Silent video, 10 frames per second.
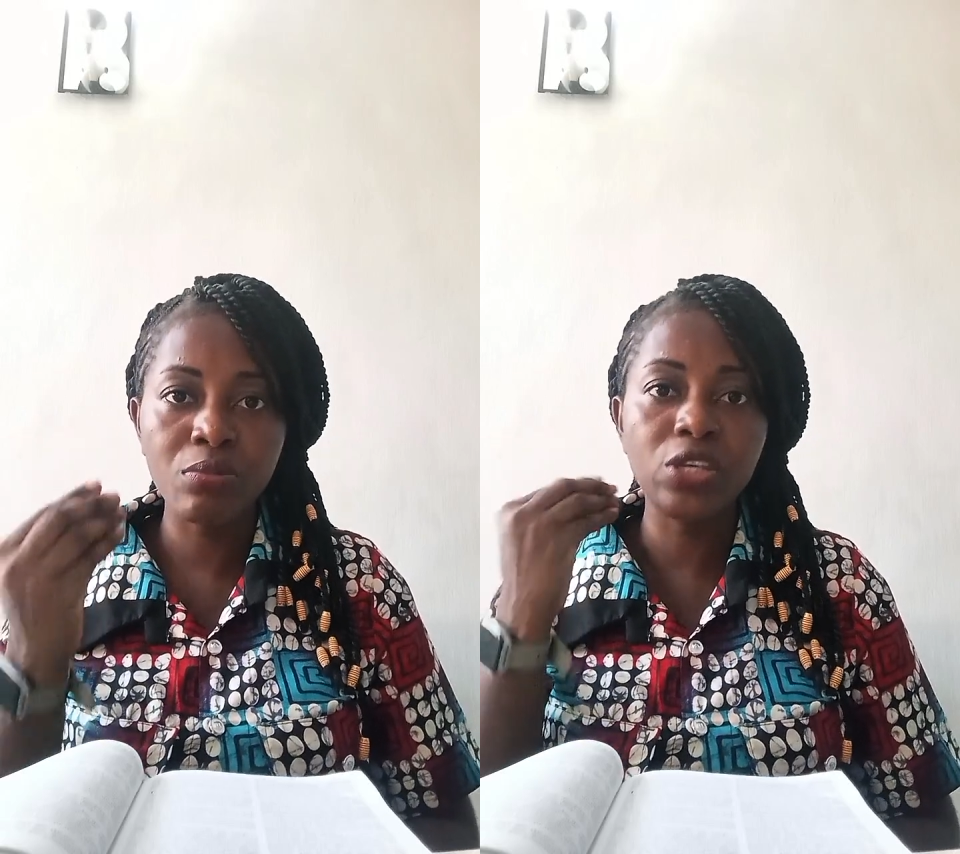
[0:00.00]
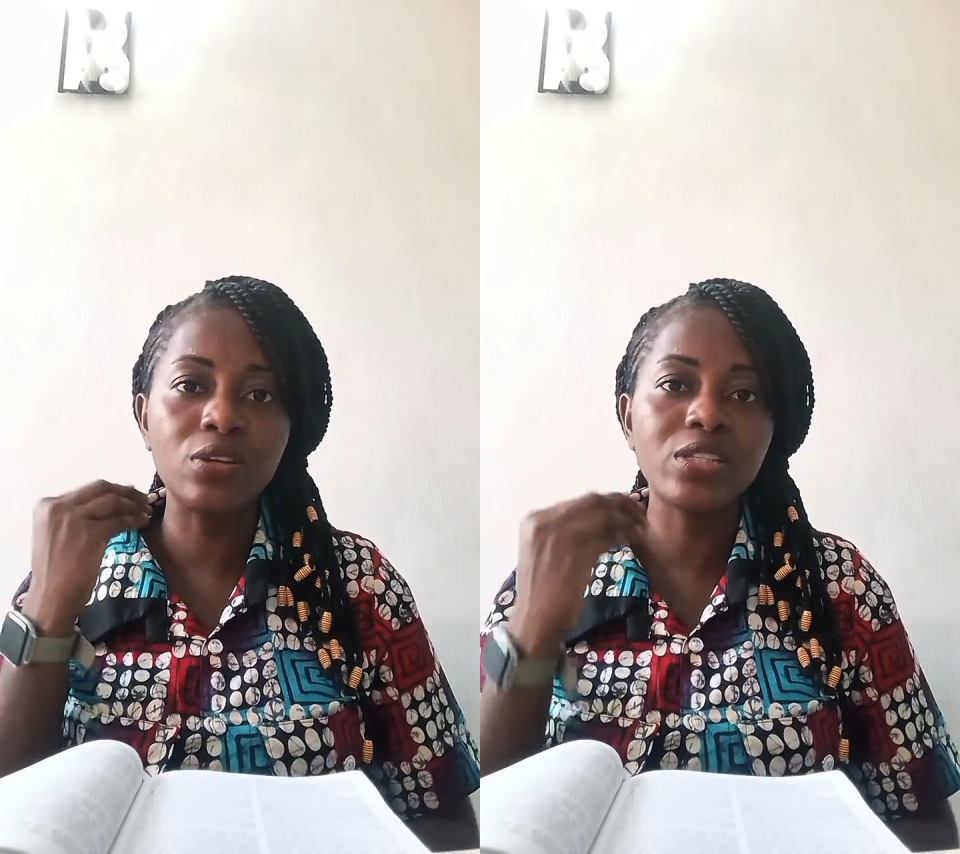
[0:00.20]

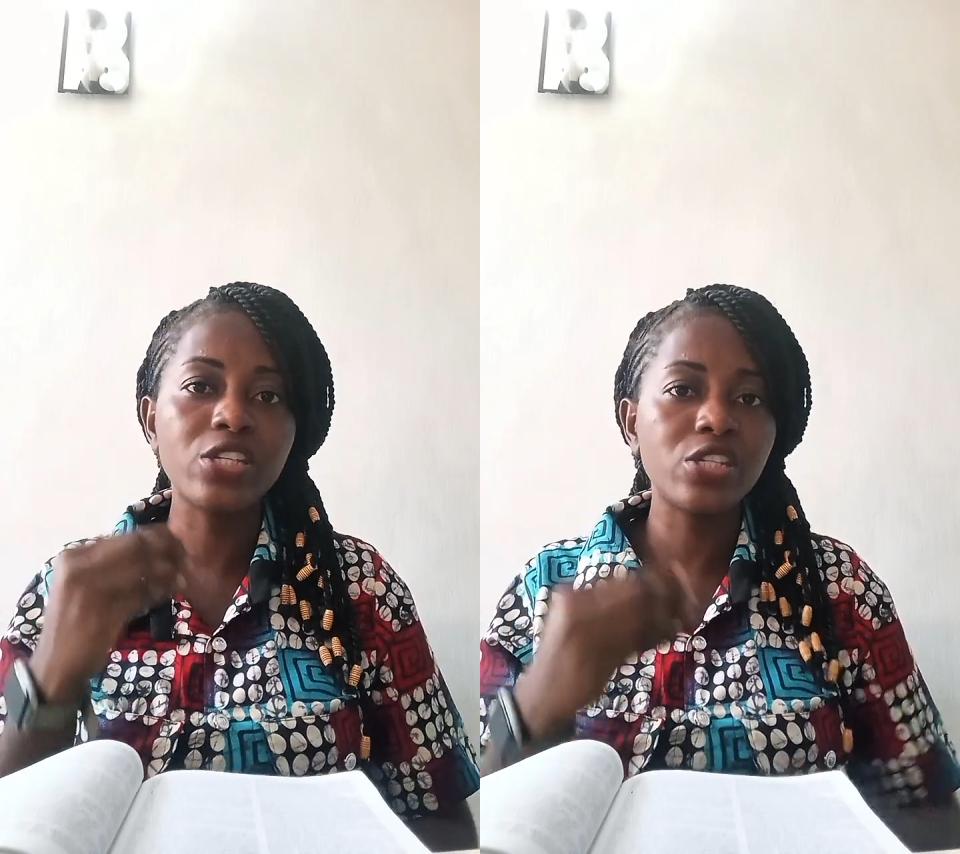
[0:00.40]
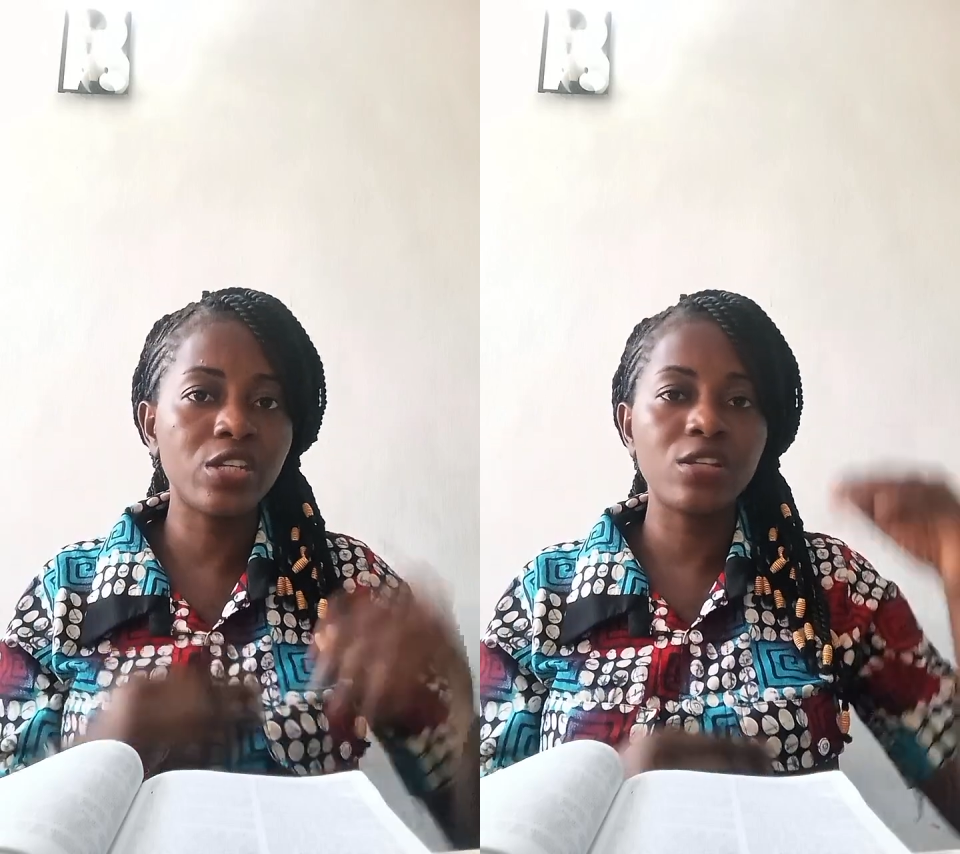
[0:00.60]
Make your
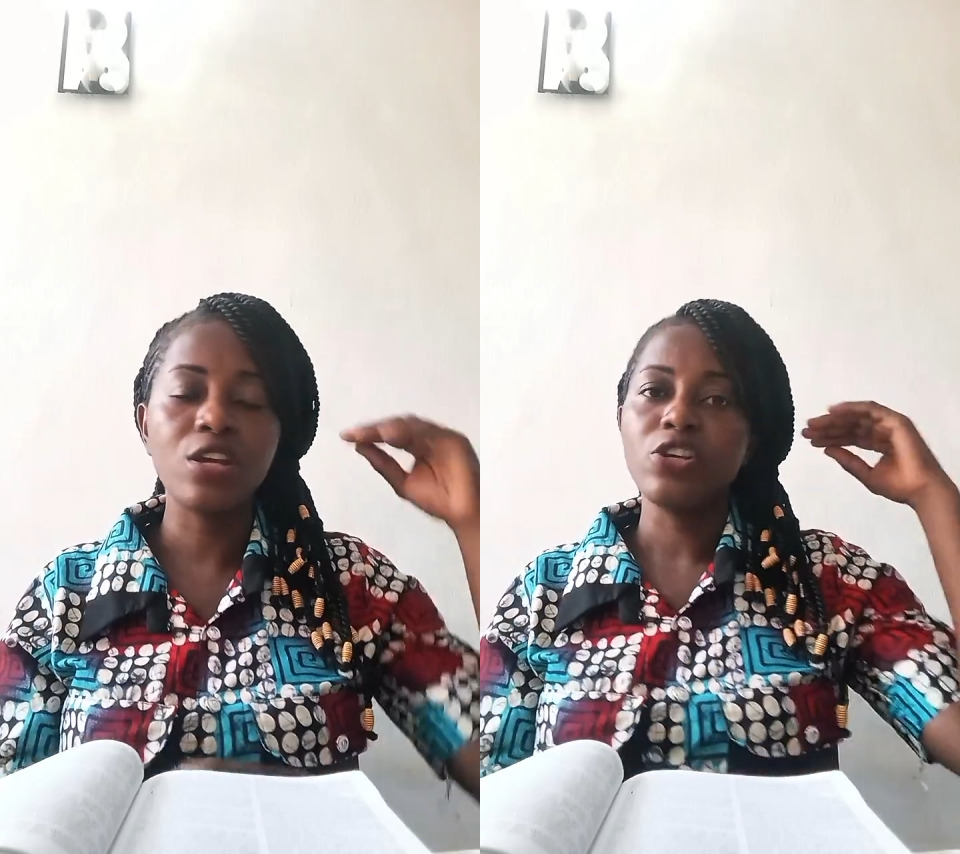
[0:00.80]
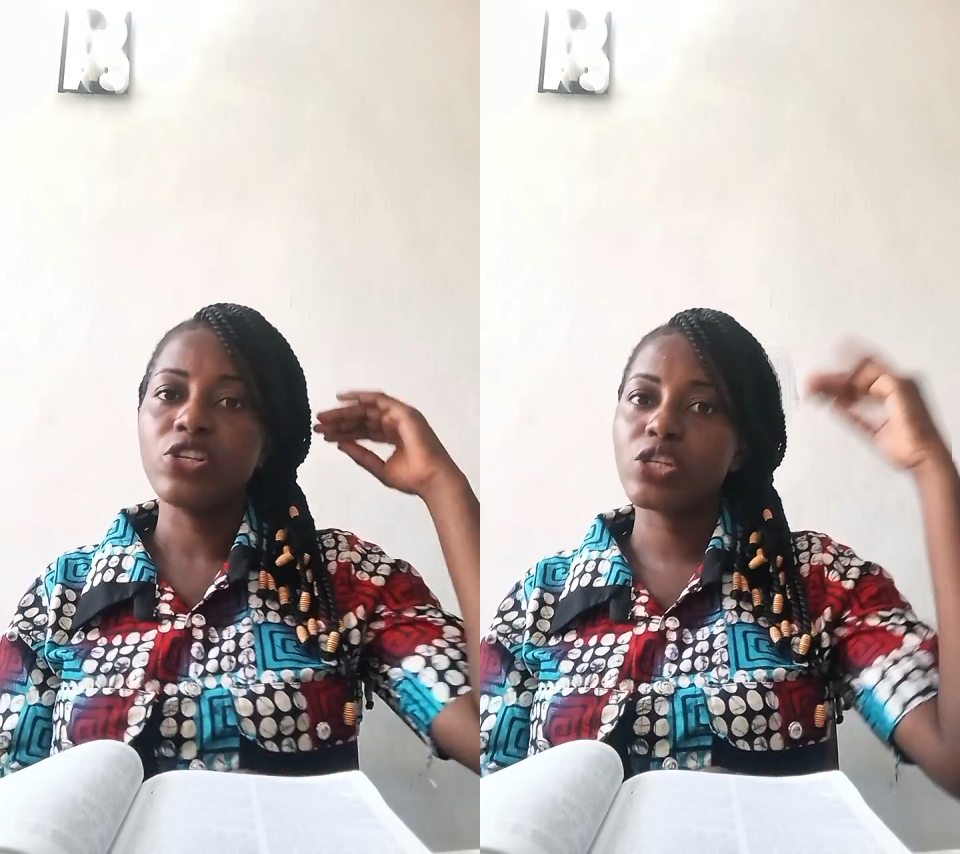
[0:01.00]
teaching
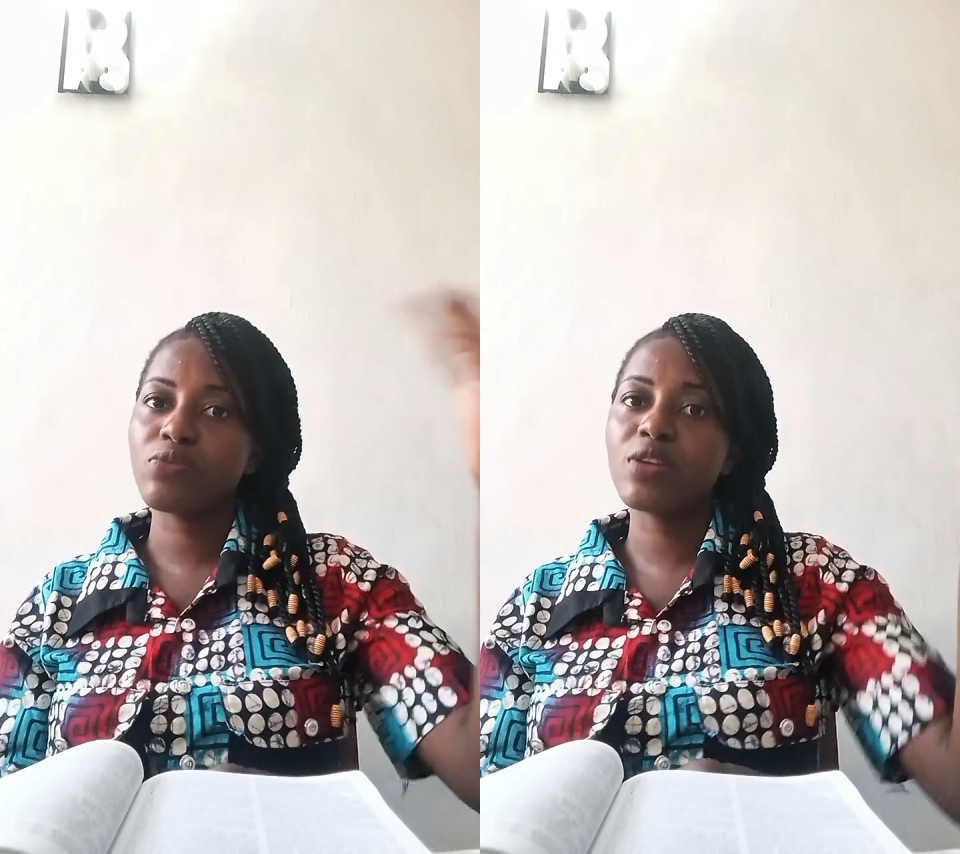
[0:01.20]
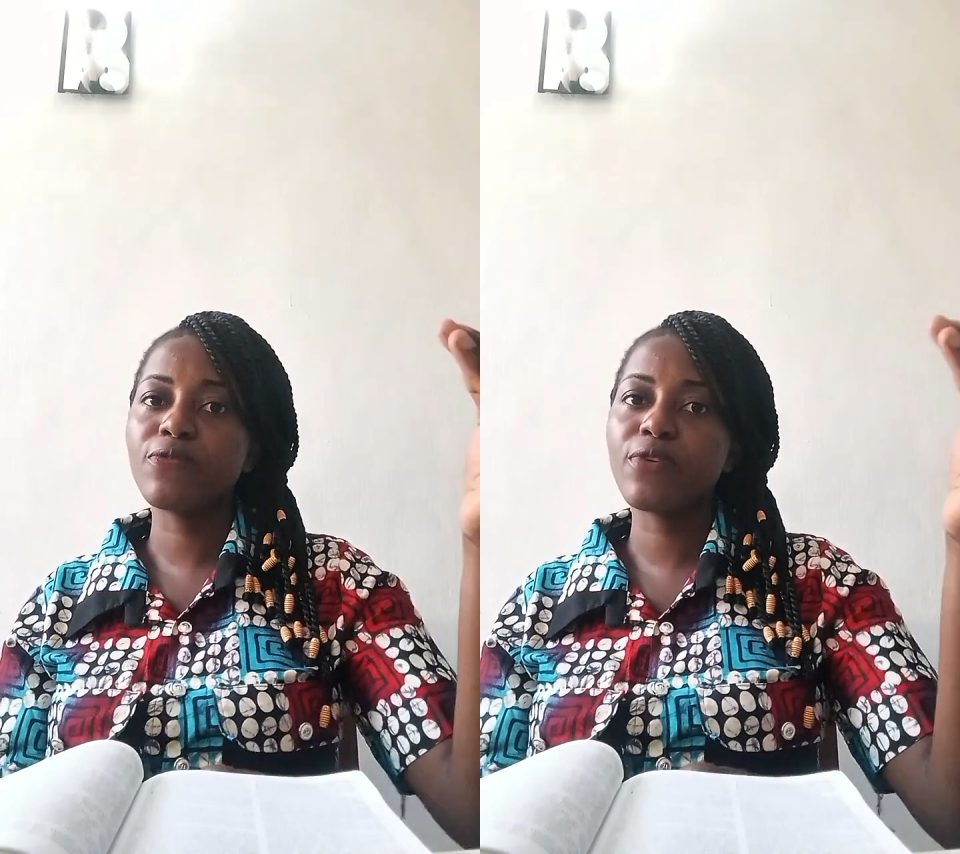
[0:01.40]

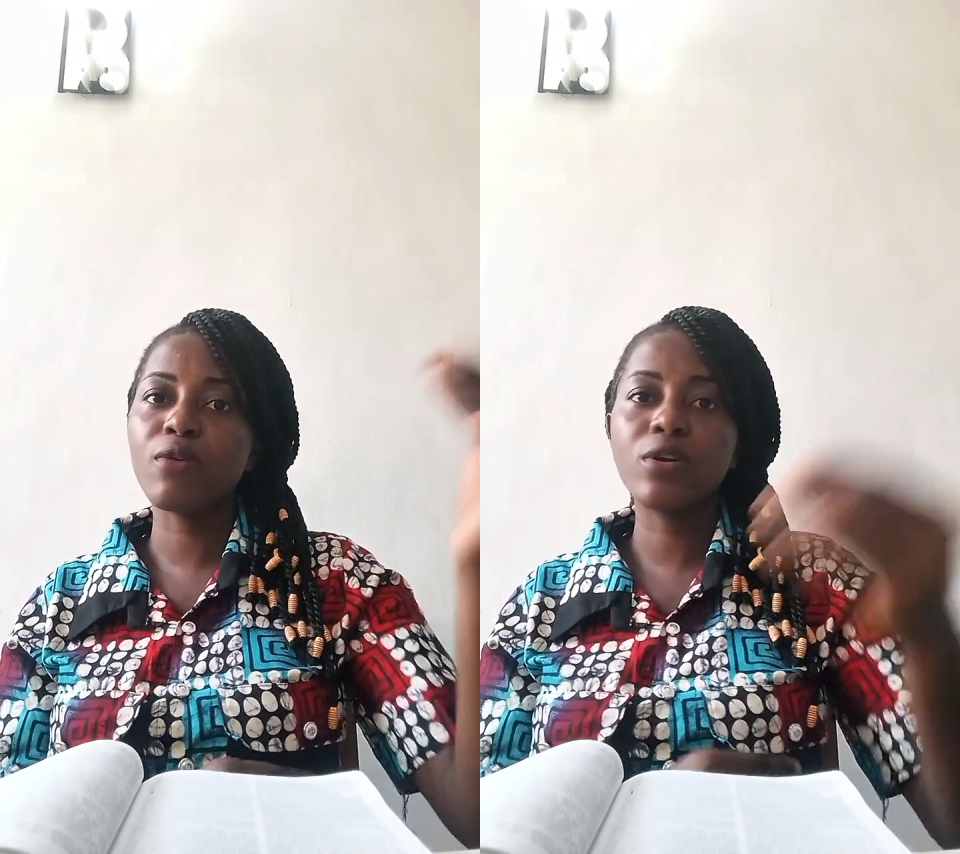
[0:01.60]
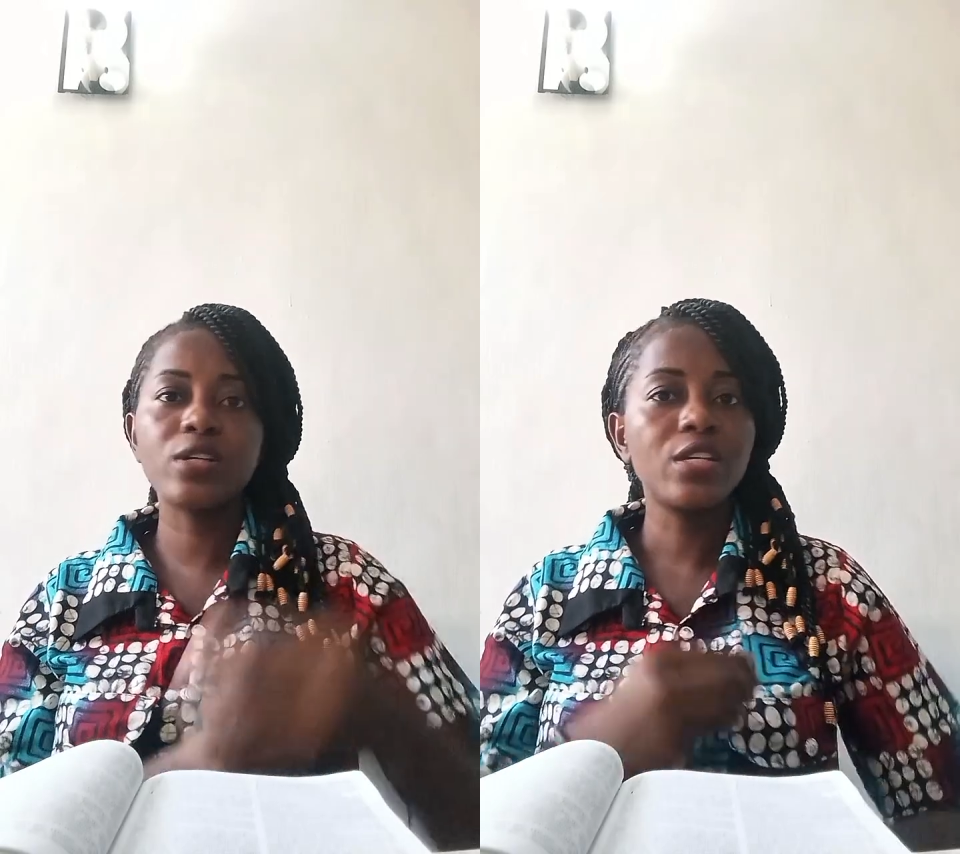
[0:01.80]

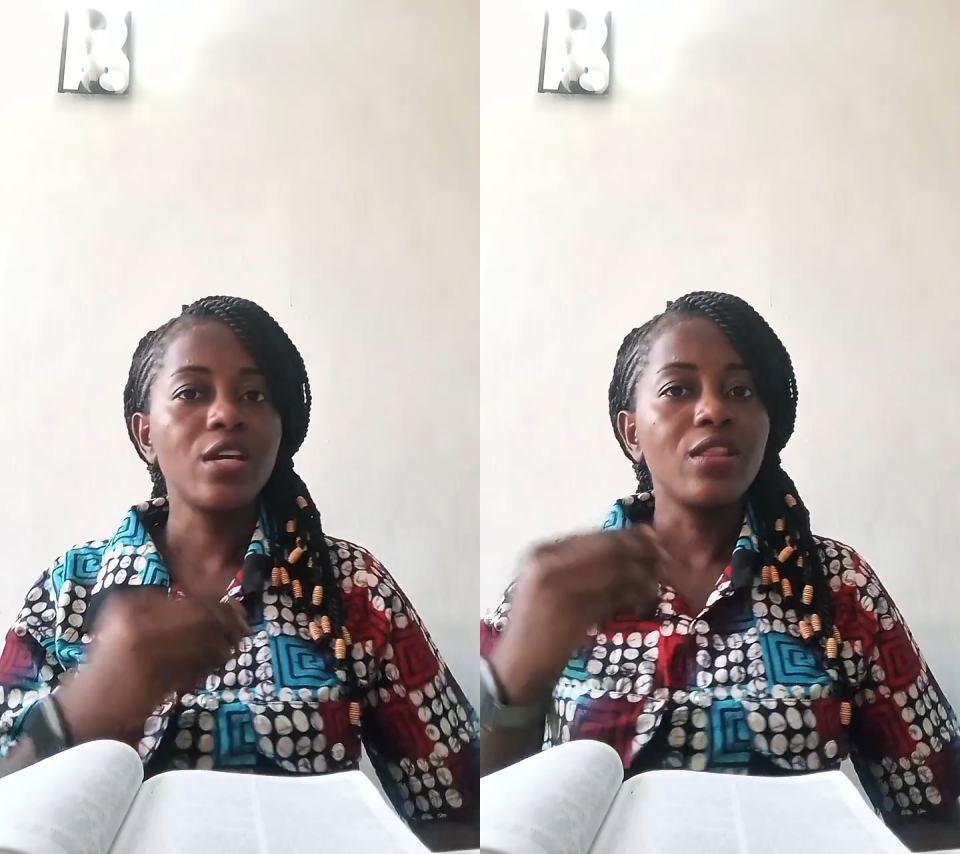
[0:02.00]
straightforward.